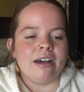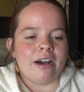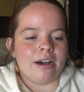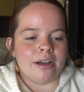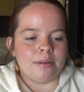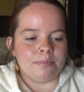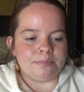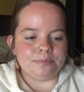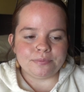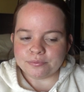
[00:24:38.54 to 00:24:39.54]

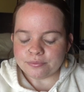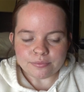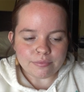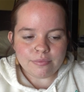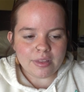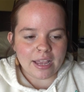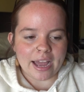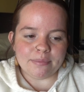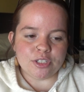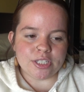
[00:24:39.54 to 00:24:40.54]

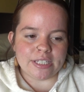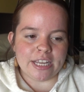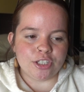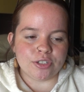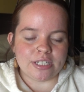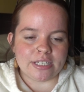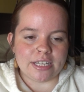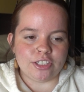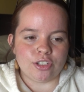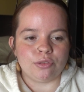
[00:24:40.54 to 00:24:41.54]
I'm just
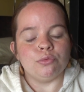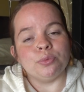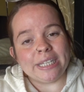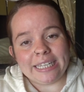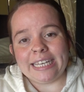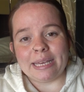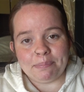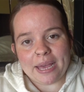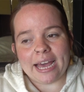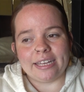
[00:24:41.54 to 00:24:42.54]
interested to really
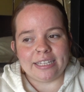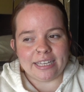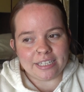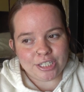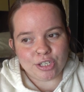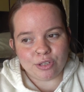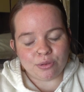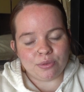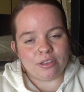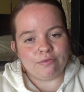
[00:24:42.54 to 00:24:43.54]
get back
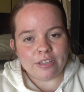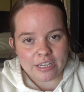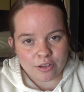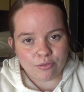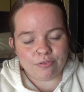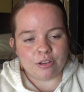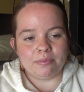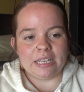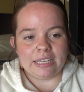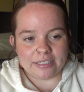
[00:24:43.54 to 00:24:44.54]
into the video
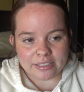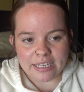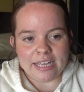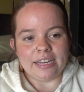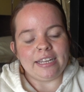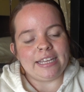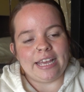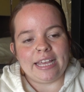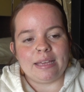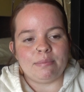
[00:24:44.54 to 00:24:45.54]
filming
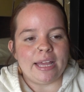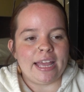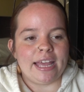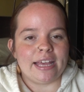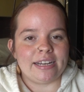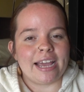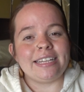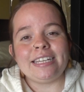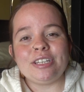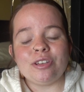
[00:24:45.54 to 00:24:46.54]
game, and I
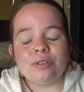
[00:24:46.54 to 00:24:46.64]
need